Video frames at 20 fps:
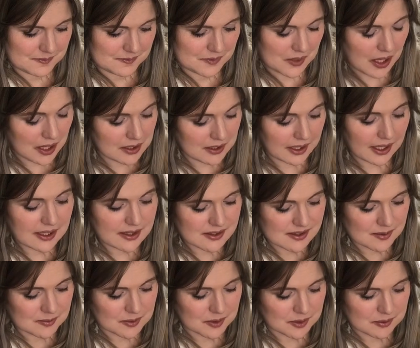I'll get you
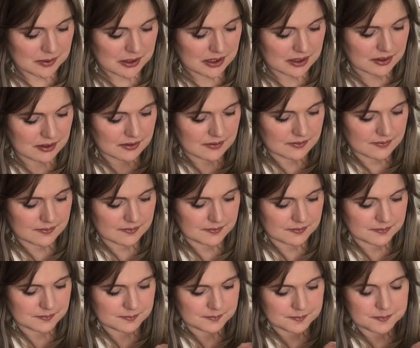some in a minute.
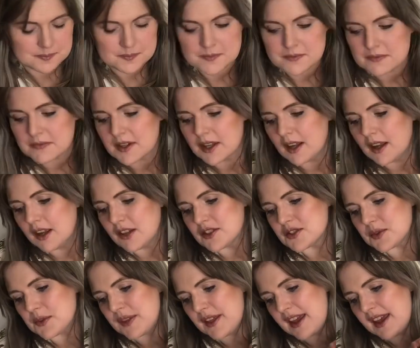
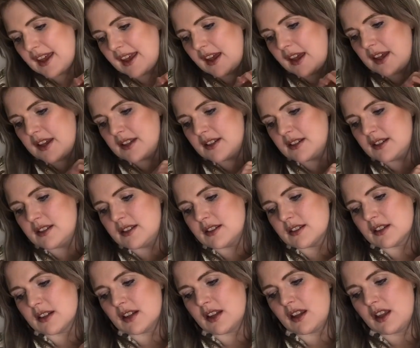So then
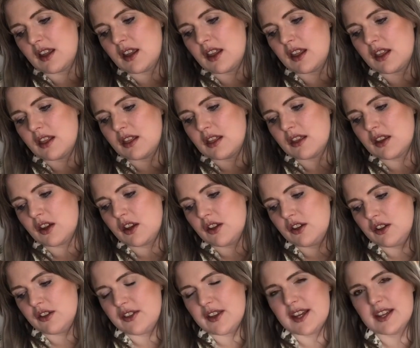the other
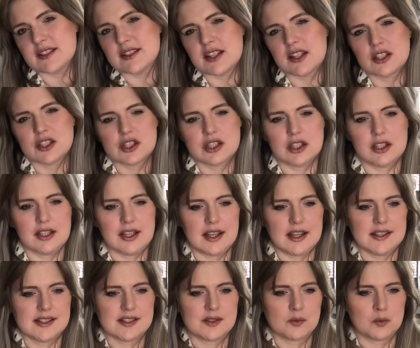things I got done
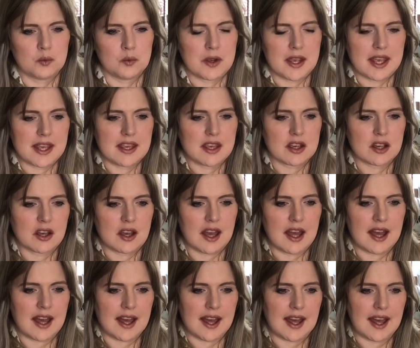last week,
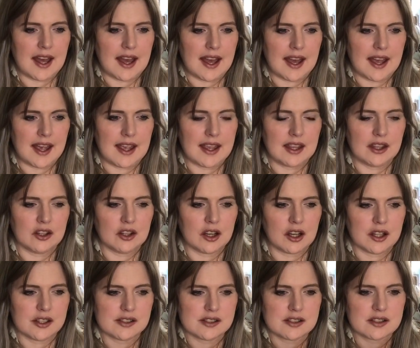I
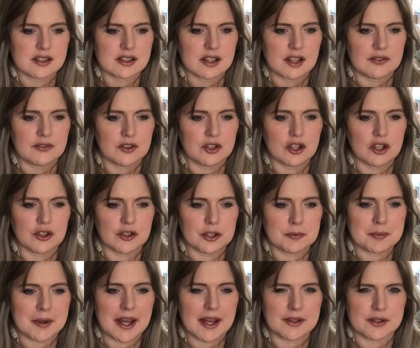got a few other
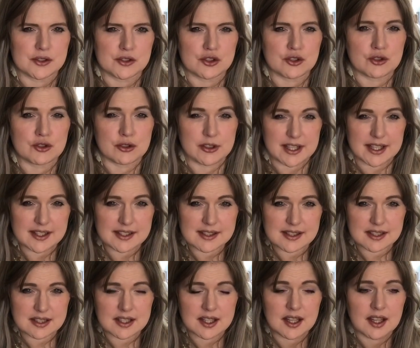patterns
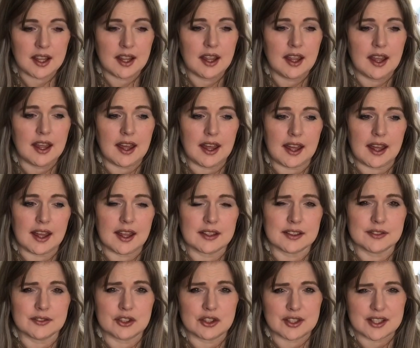traced and a
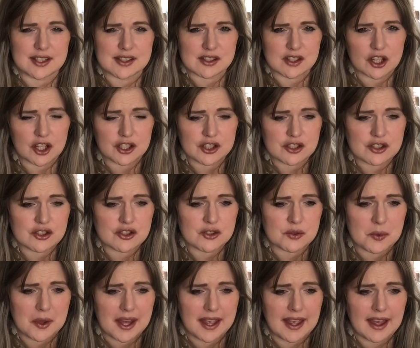few things cut. So
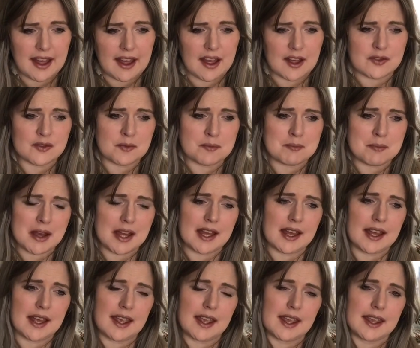I have
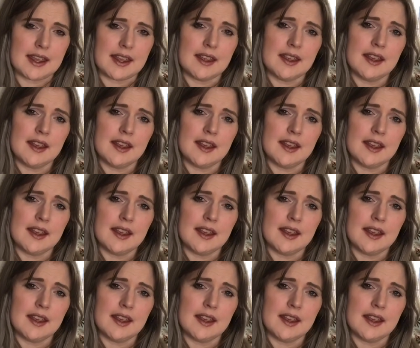my